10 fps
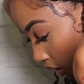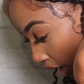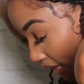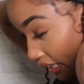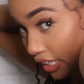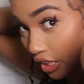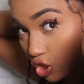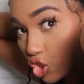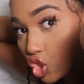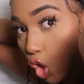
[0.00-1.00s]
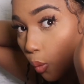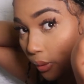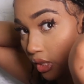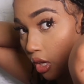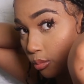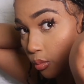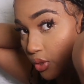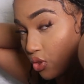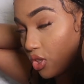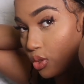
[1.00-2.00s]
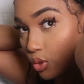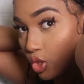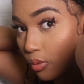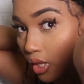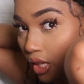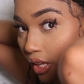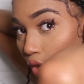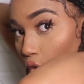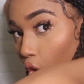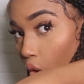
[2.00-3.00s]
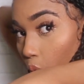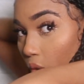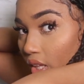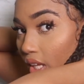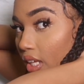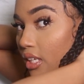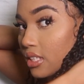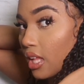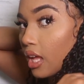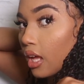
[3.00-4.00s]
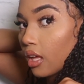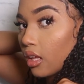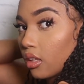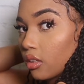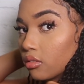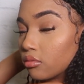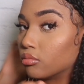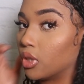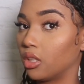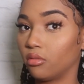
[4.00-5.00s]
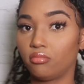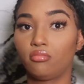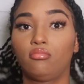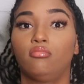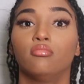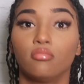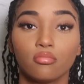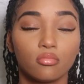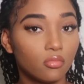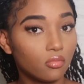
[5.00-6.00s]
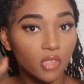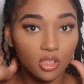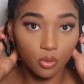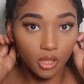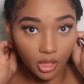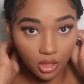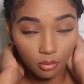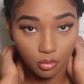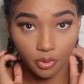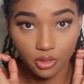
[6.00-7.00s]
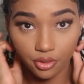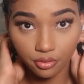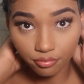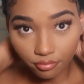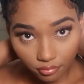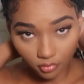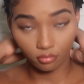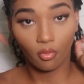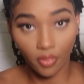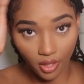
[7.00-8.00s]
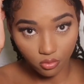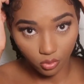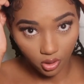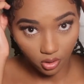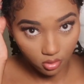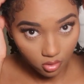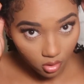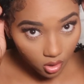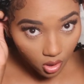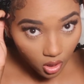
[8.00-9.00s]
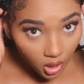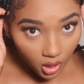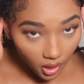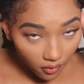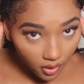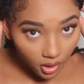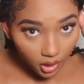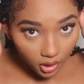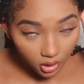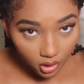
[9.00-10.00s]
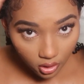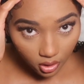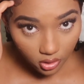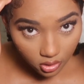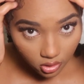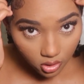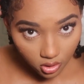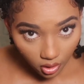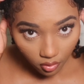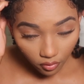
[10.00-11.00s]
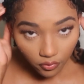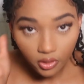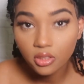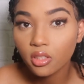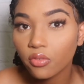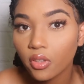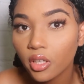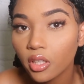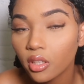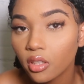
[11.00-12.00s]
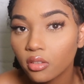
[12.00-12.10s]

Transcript: I get so many compliments on this one. You're probably like, what the heck is that? But it's what I get compliments on. That's what it is. And then I like honestly just like fix the front.